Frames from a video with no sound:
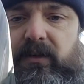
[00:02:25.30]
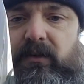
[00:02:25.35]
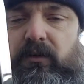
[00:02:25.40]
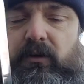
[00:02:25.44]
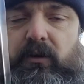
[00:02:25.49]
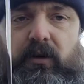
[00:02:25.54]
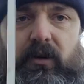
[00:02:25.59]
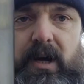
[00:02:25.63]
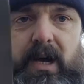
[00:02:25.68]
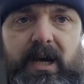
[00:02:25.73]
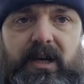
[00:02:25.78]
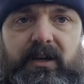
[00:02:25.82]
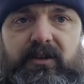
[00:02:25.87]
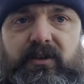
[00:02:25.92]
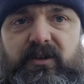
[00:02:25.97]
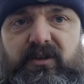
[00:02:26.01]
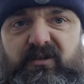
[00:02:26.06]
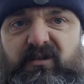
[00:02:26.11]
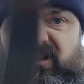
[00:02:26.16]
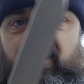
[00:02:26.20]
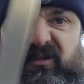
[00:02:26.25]
or
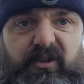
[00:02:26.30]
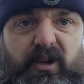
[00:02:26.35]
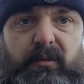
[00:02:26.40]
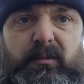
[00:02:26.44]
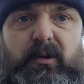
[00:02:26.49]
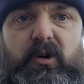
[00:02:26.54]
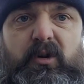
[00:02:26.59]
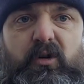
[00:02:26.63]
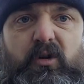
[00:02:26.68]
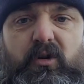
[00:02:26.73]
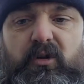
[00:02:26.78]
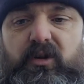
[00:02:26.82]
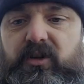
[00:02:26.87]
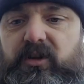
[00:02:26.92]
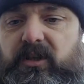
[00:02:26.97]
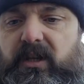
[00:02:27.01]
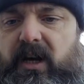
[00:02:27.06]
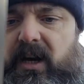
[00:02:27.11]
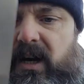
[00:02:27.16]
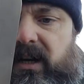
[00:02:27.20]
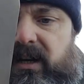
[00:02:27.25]
axes or
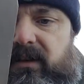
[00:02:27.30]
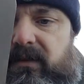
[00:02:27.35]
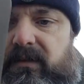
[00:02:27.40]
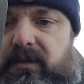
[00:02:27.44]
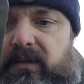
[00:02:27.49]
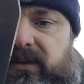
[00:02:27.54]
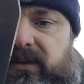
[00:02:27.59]
tomahawks like